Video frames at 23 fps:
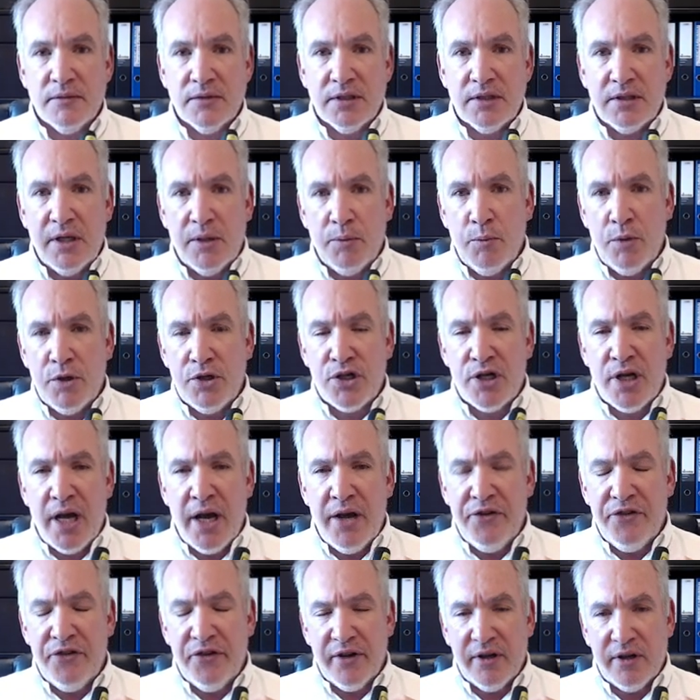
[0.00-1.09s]
in which
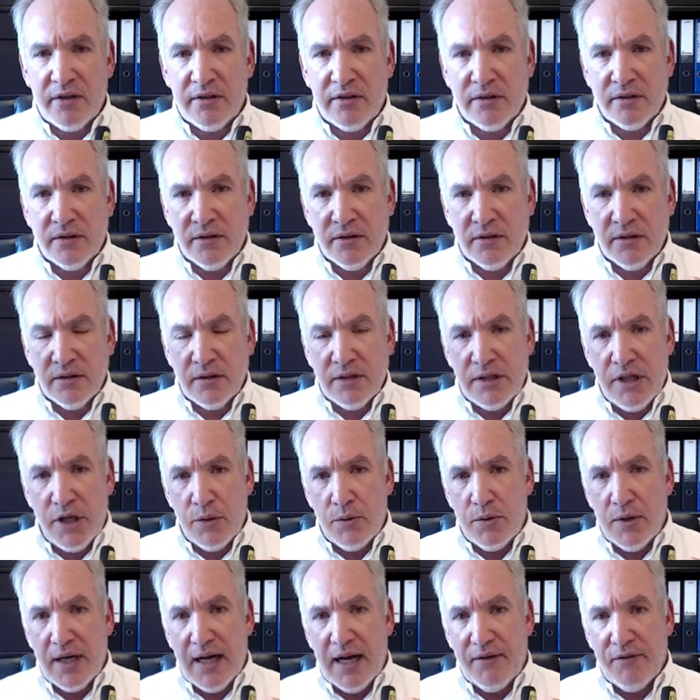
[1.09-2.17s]
case you
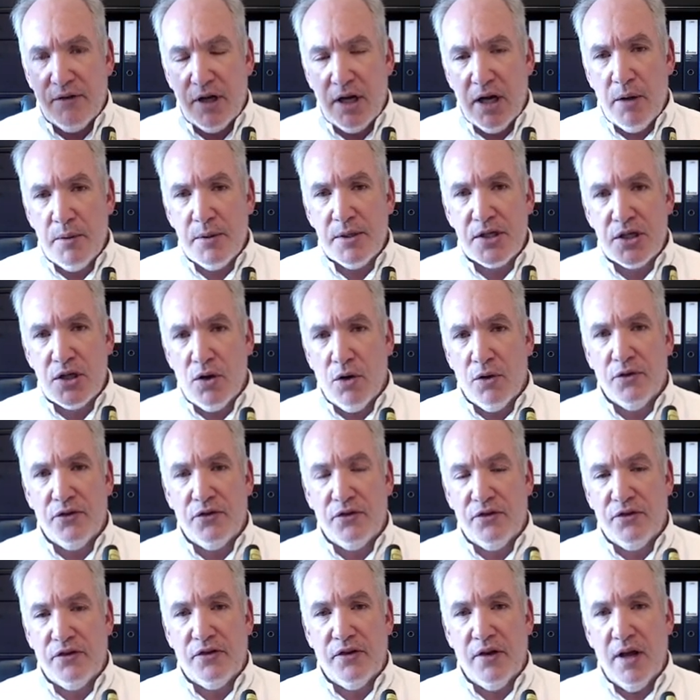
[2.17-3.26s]
can have the lowest
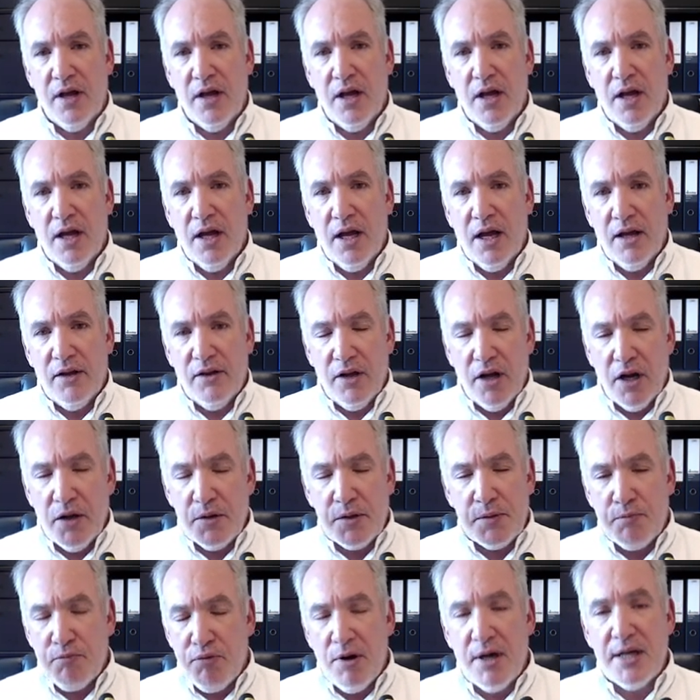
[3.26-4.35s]
costs and the
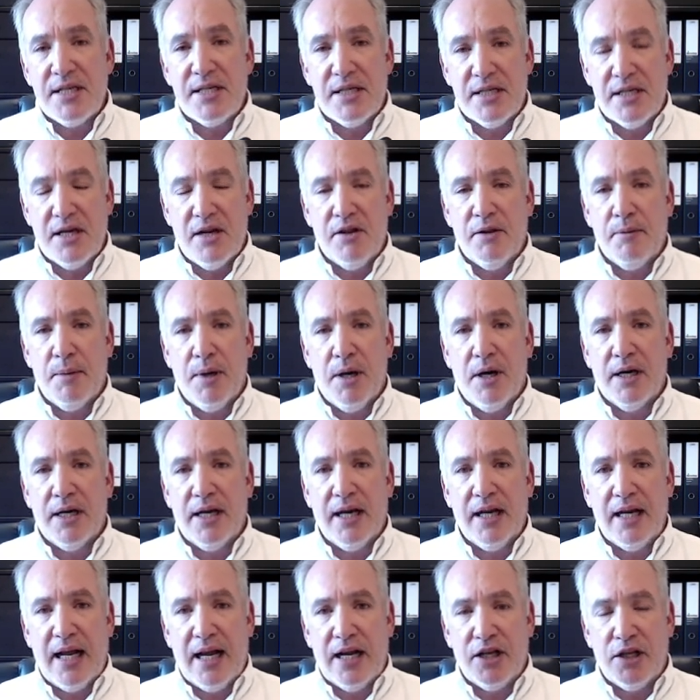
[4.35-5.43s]
lowest prices in the
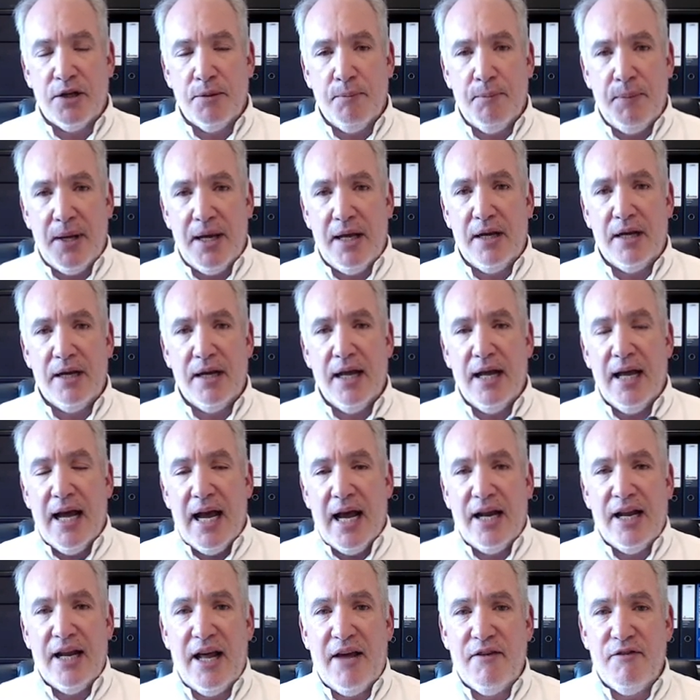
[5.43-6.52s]
market and compete,
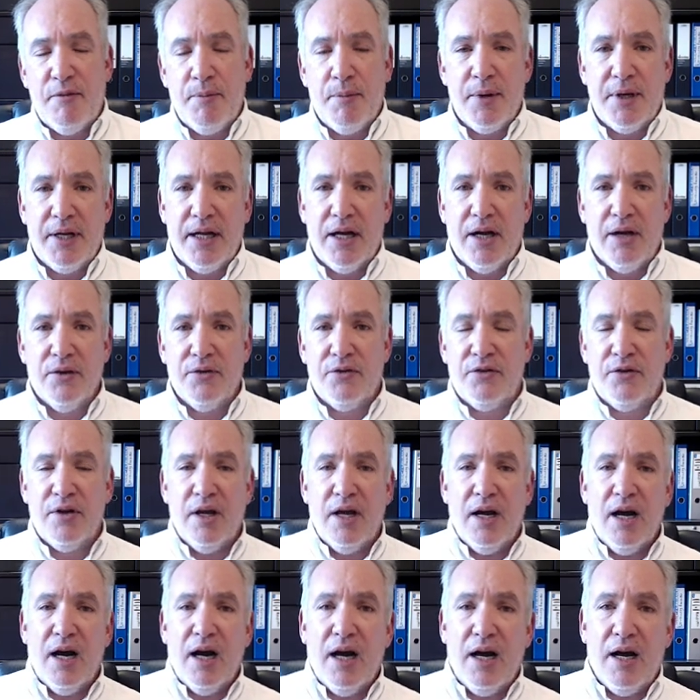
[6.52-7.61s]
and everybody else
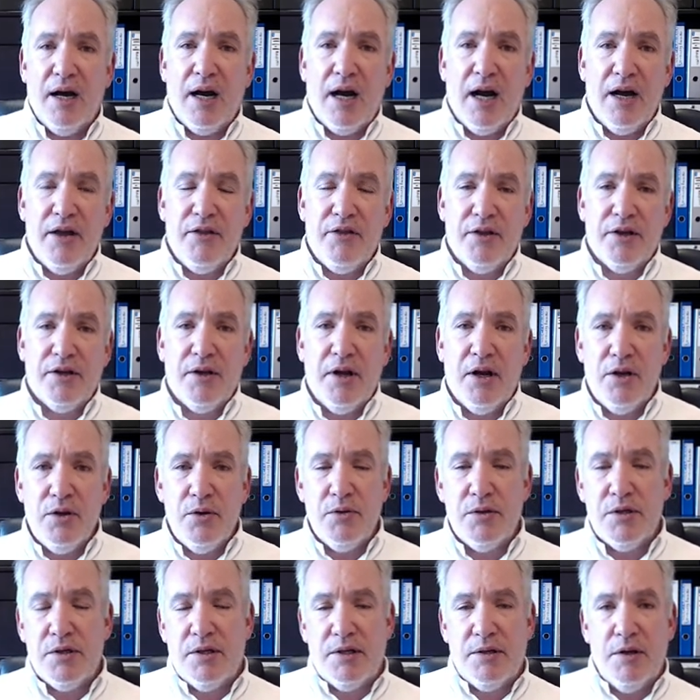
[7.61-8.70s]
uh, either
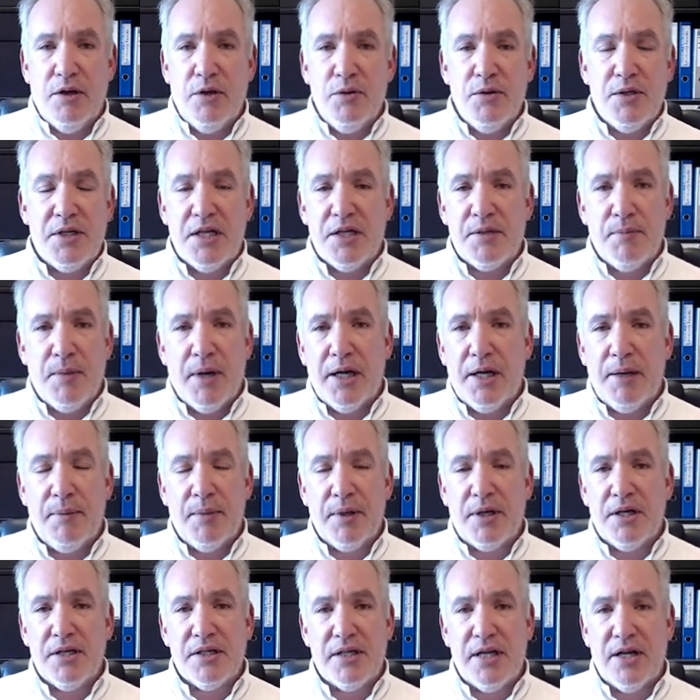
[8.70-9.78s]
loses money
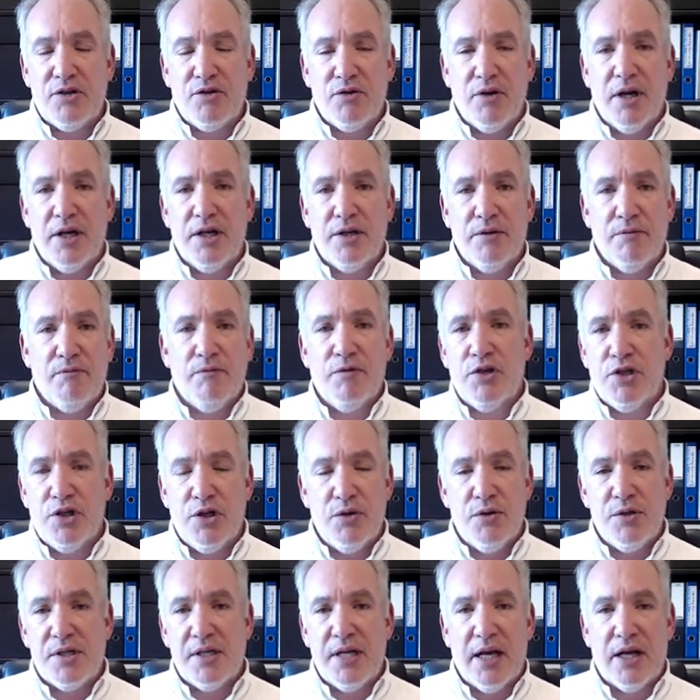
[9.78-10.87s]
because they're trying to
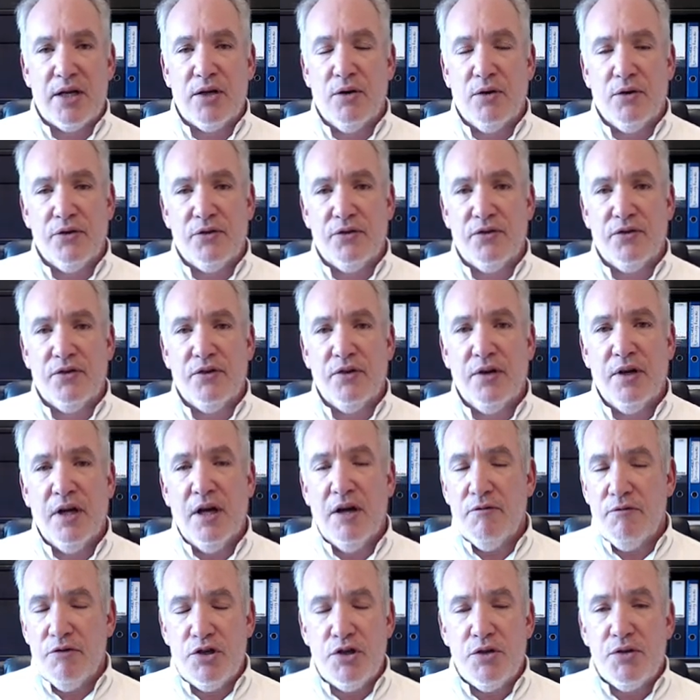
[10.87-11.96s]
reduce their costs,
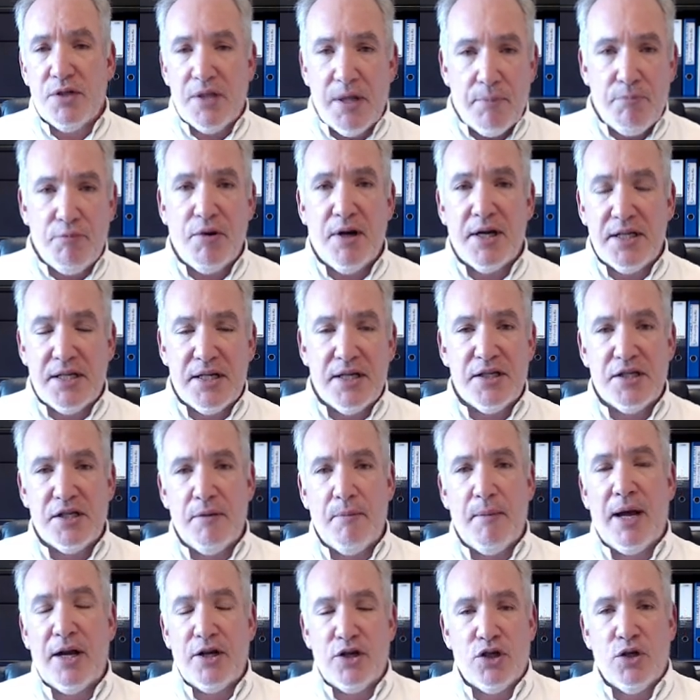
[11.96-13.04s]
reduce their prices to
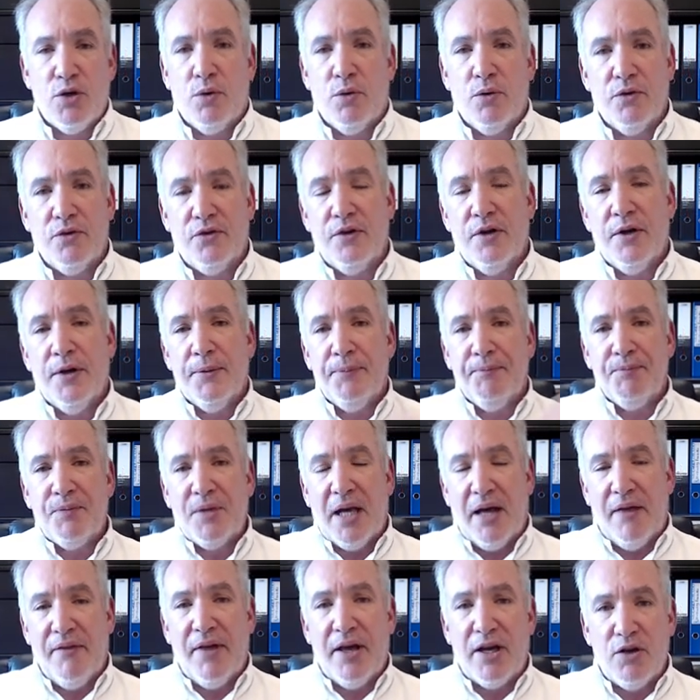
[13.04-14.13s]
match yours,
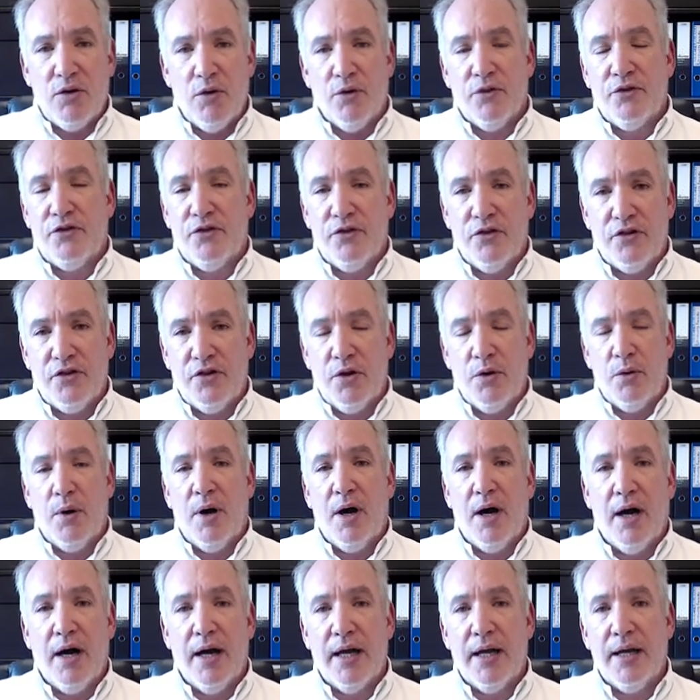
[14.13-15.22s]
and their costs are too
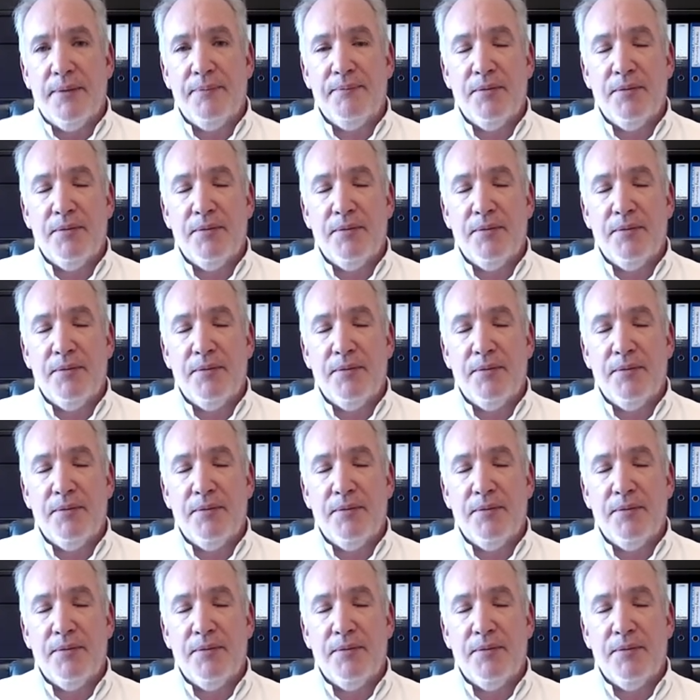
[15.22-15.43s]
high,